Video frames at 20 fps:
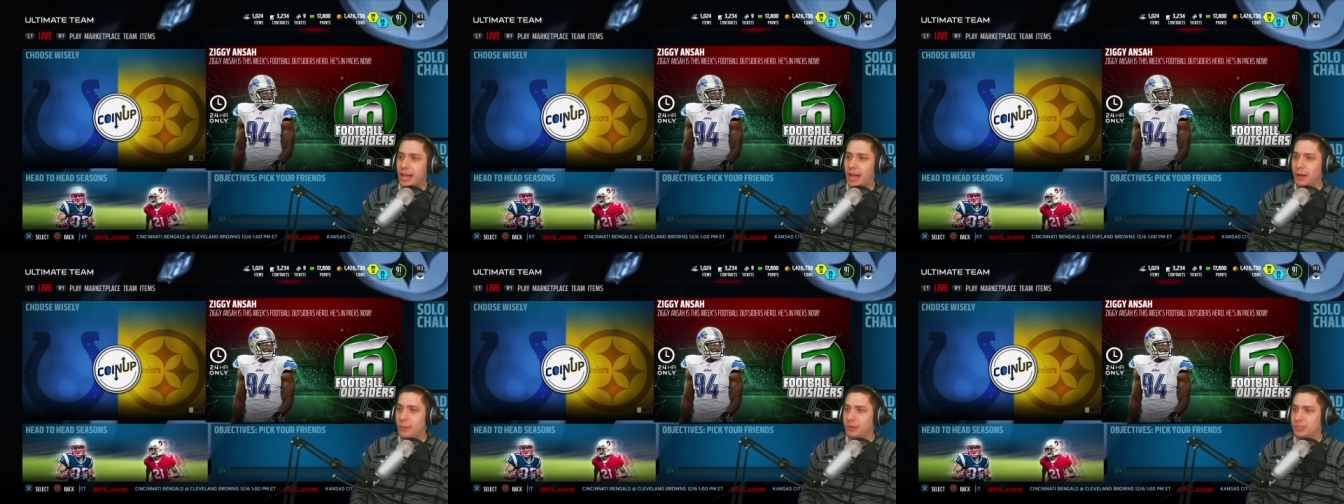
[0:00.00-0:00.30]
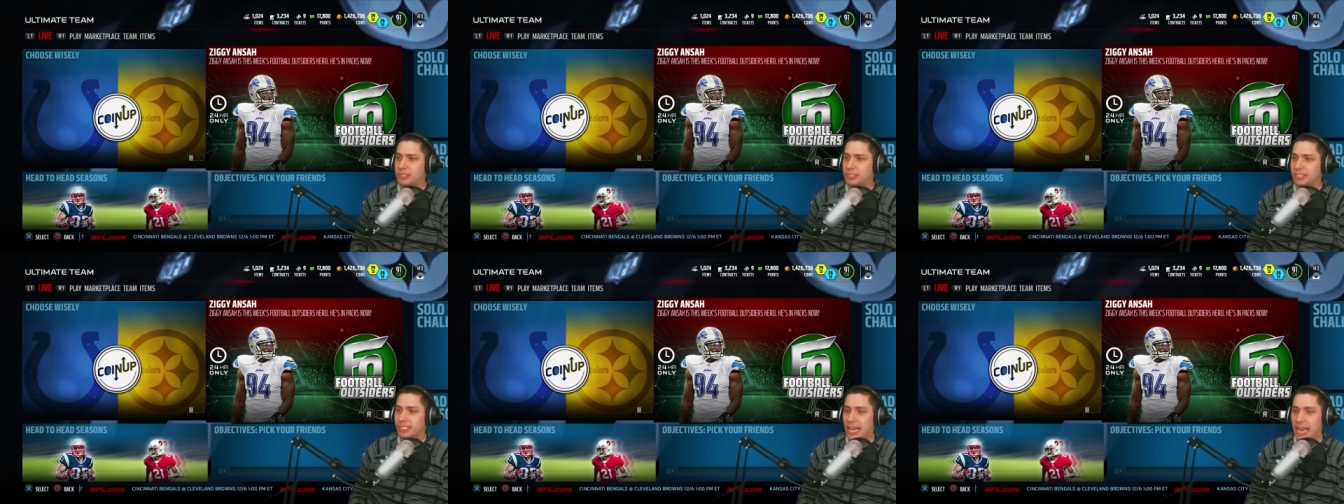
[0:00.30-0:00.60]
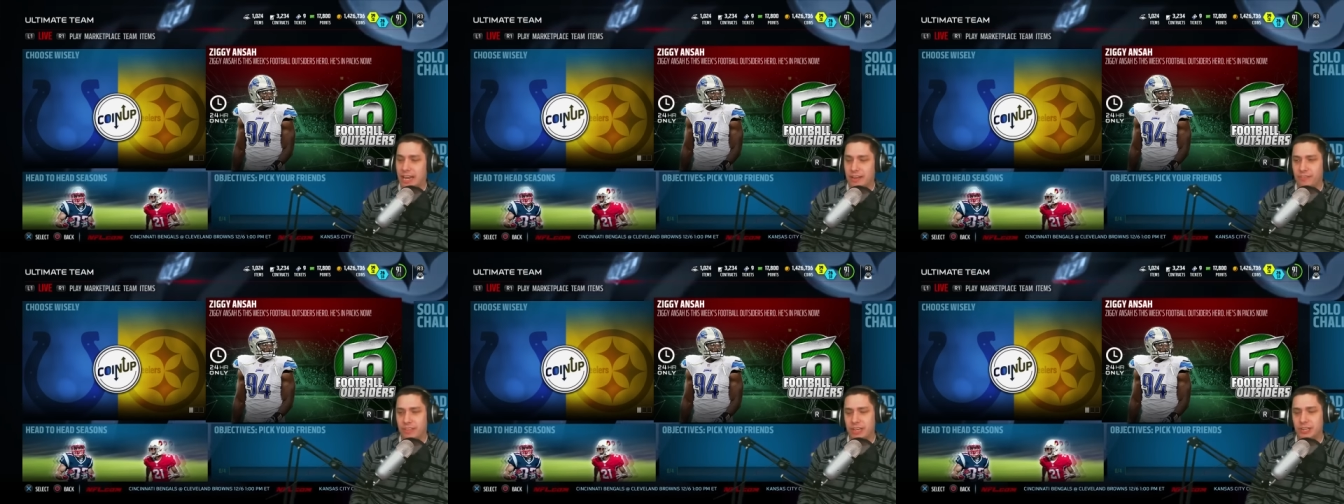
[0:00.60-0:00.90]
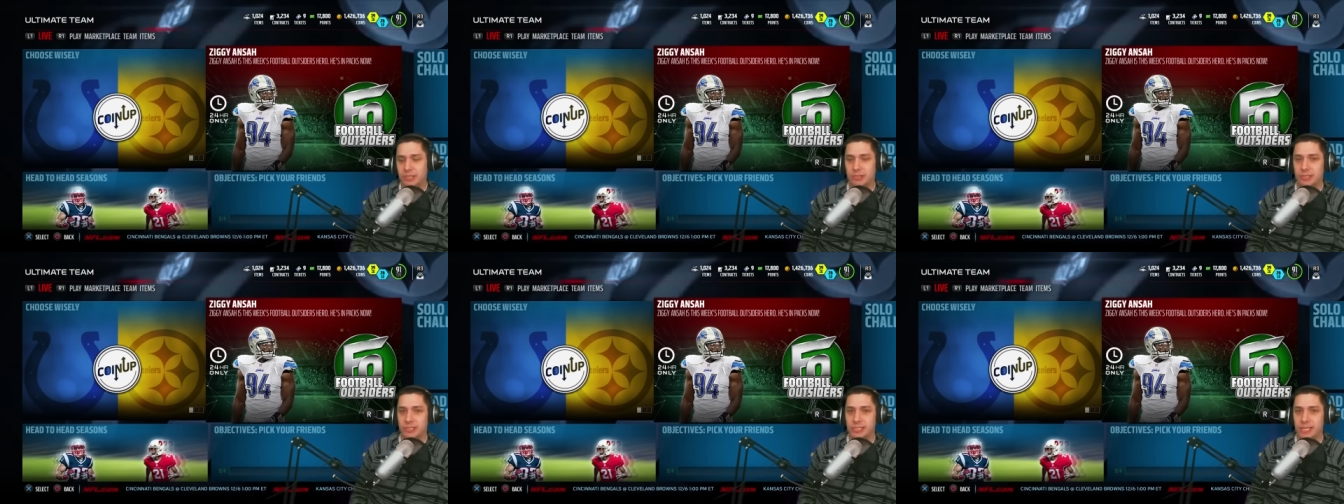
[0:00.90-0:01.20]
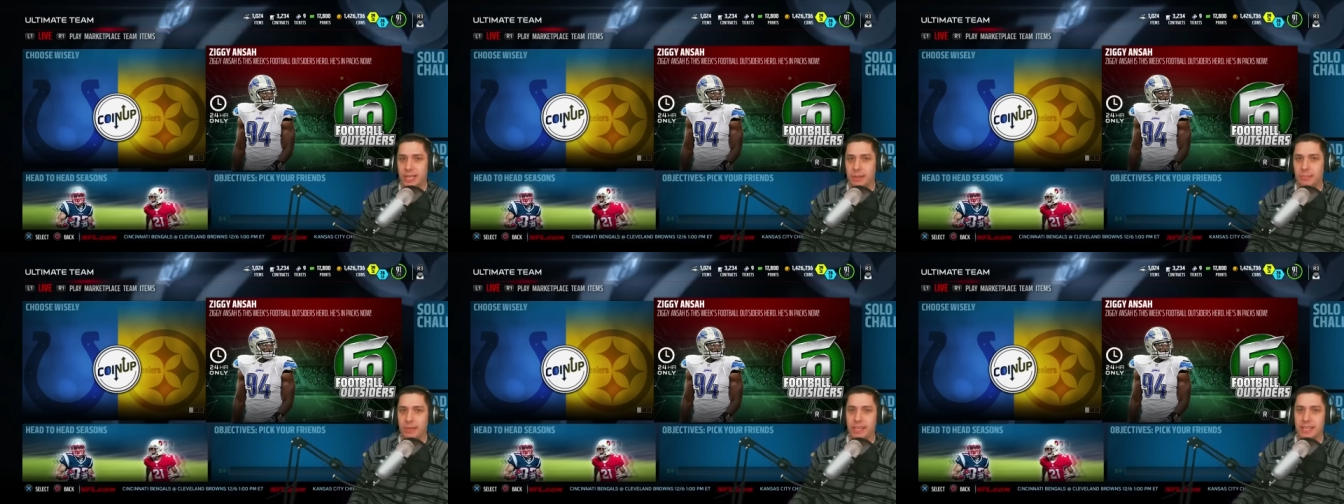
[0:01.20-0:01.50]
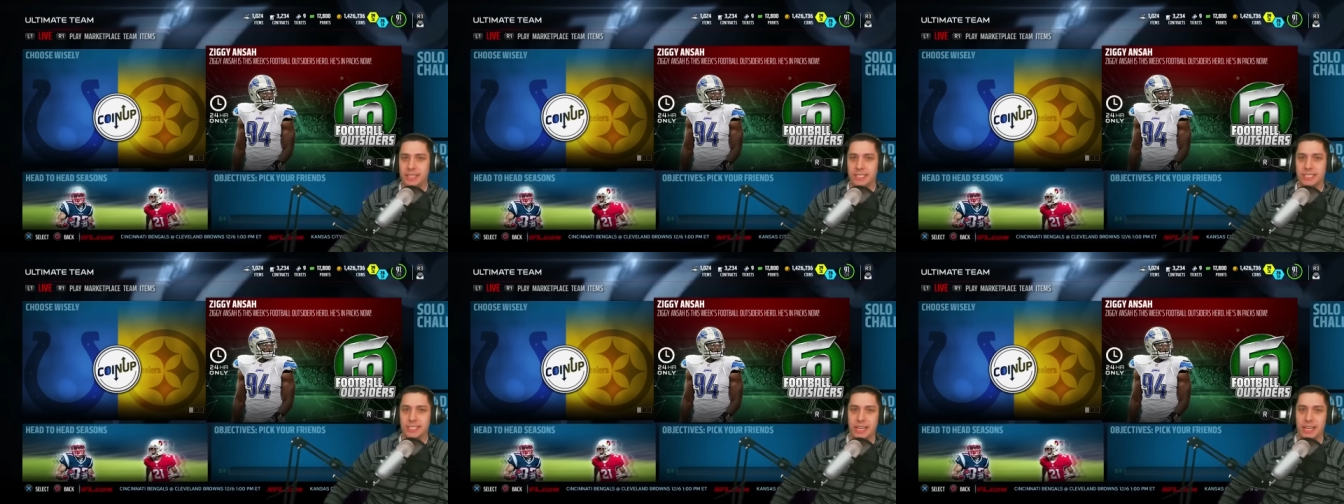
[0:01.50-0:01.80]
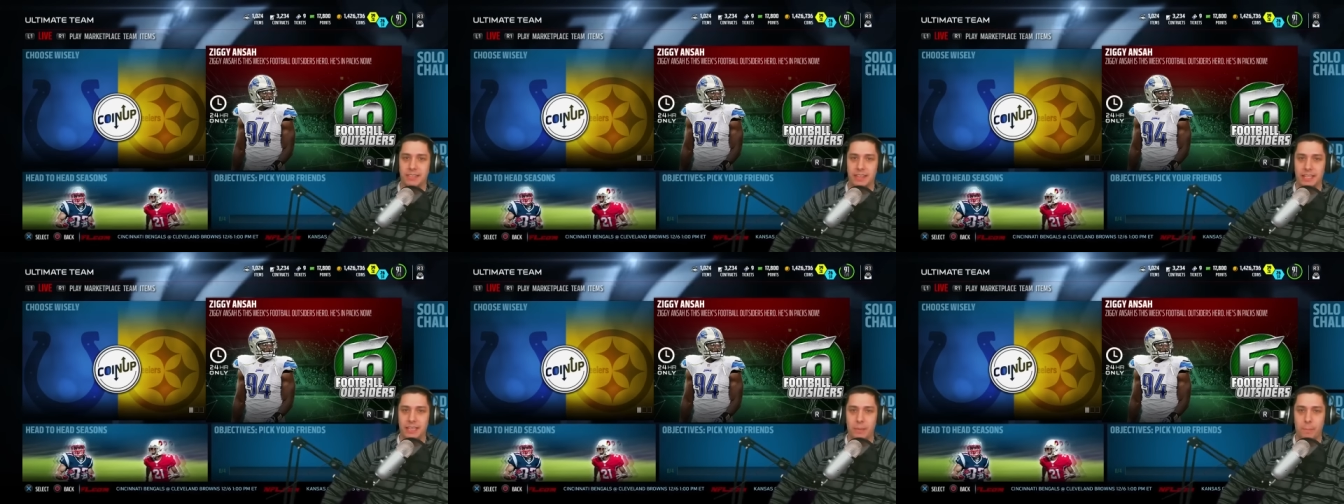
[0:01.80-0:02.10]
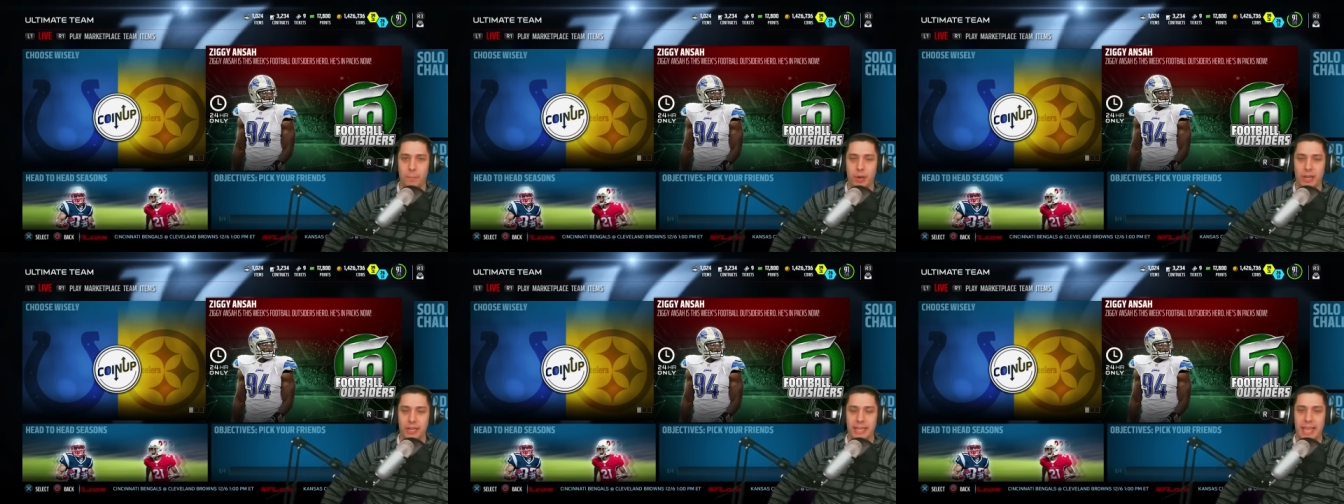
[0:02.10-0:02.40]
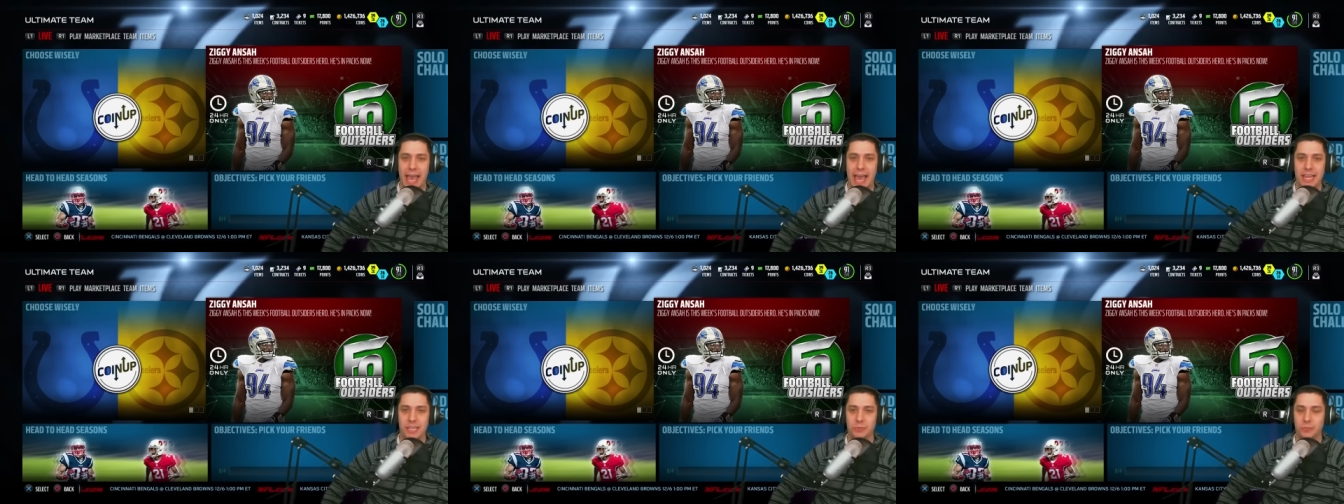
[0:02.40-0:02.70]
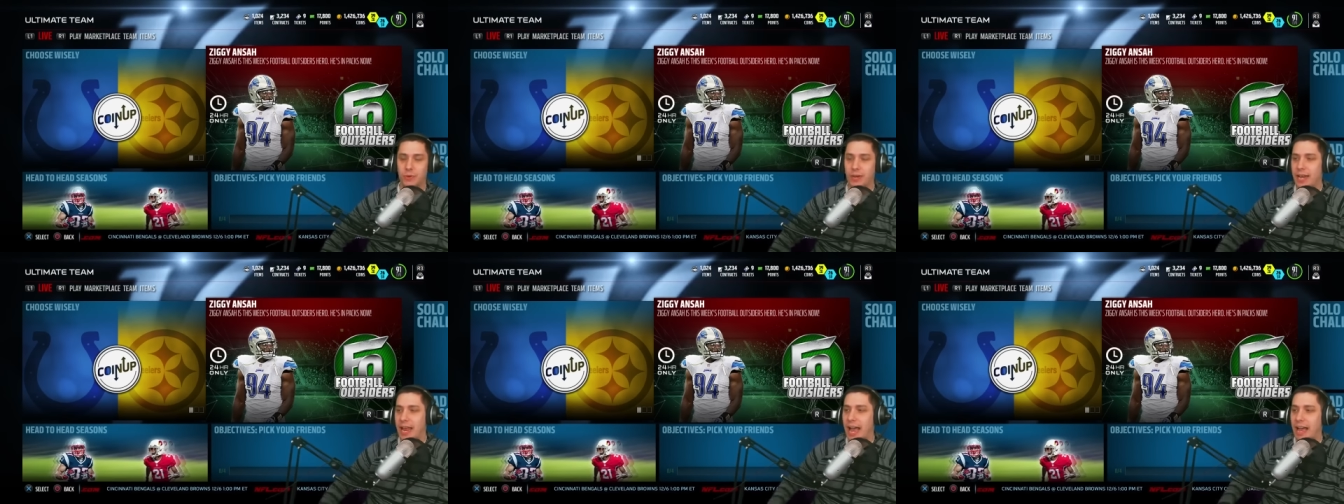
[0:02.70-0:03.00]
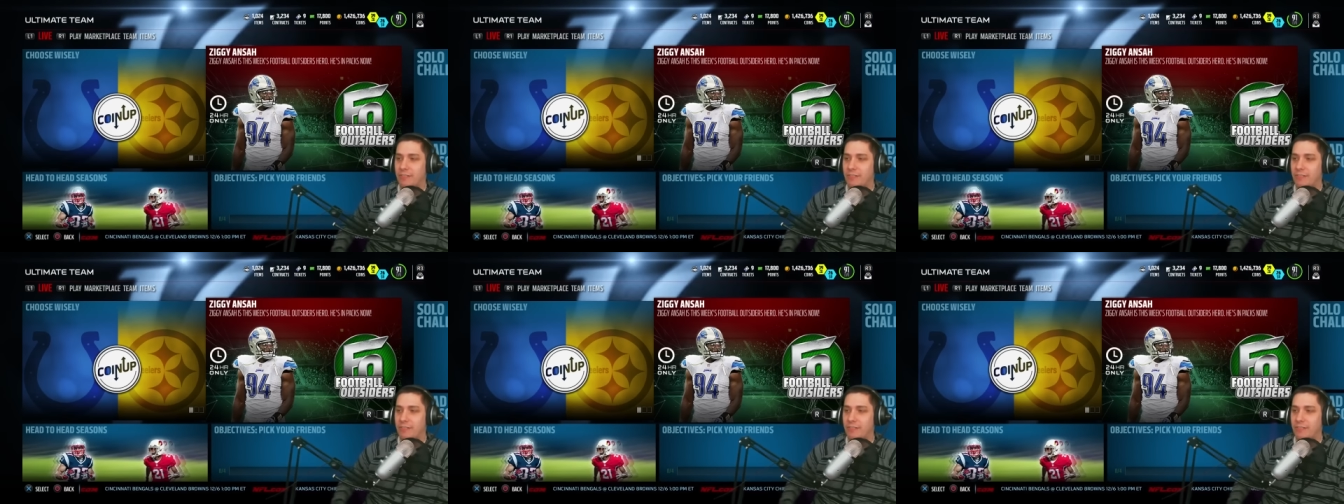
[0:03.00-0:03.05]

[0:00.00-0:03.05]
uh, which is kind of interesting because I think the MUT guys went